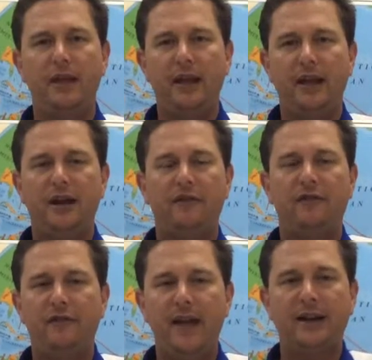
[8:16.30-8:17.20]
it
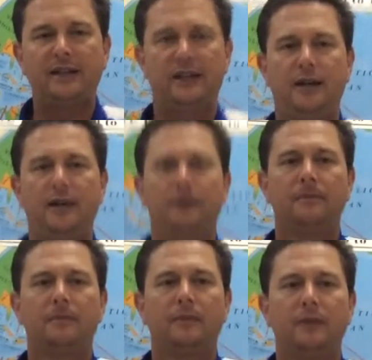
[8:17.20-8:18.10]
affected
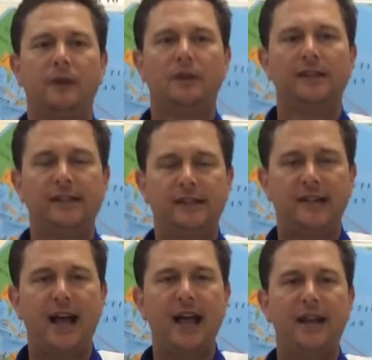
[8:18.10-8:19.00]

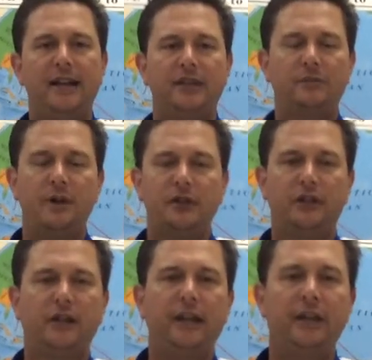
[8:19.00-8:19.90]
society,
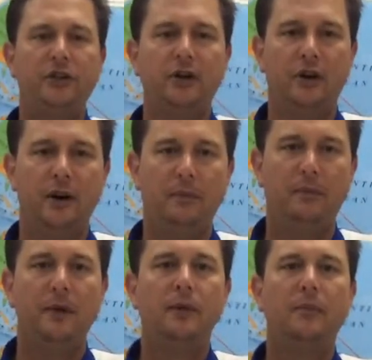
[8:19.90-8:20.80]
especially in Europe,
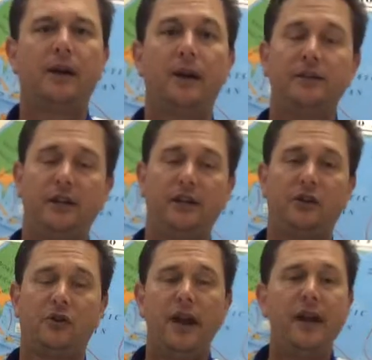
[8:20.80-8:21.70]
because it
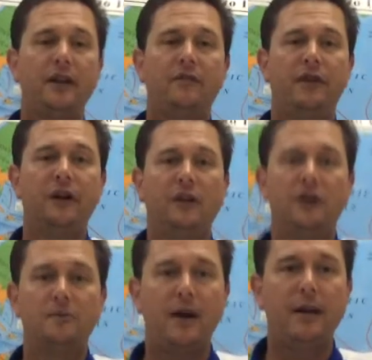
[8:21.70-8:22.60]
created a very
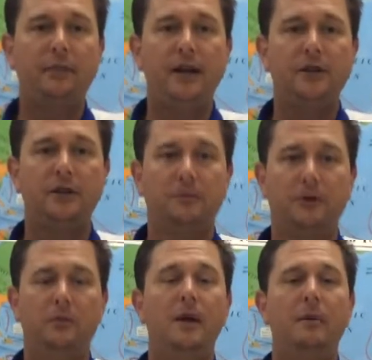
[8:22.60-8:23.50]
large population
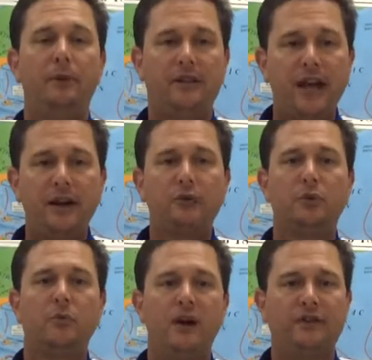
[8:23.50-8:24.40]
boom. Potatoes were
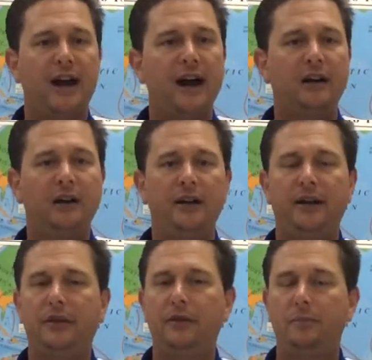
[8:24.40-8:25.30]
brought to Ireland
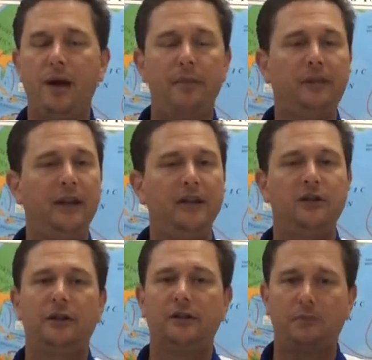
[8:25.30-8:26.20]
and their
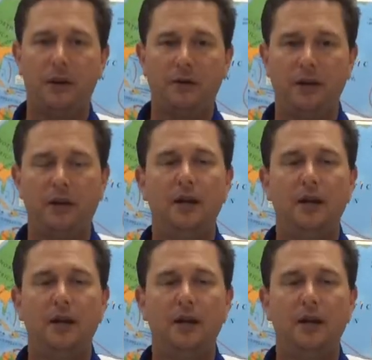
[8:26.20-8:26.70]
population exploded.